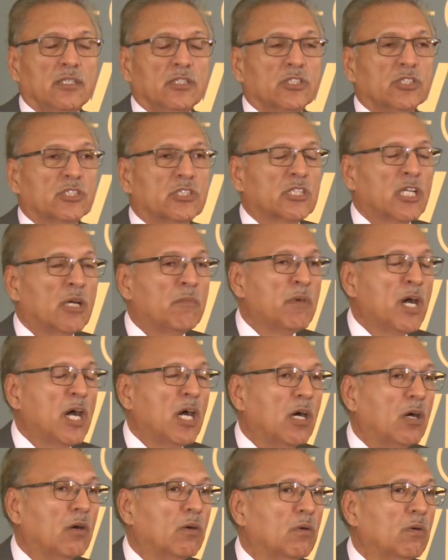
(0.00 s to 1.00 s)

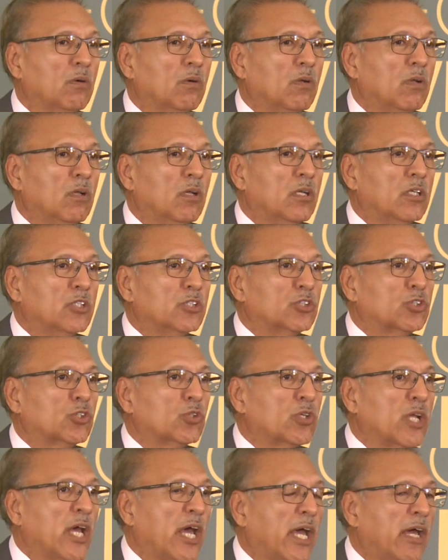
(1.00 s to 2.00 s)
somehow
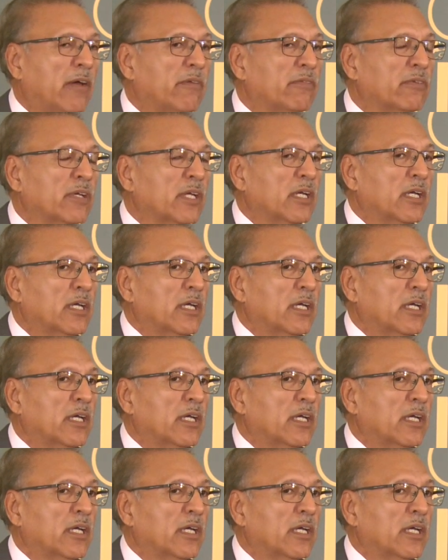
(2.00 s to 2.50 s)
should have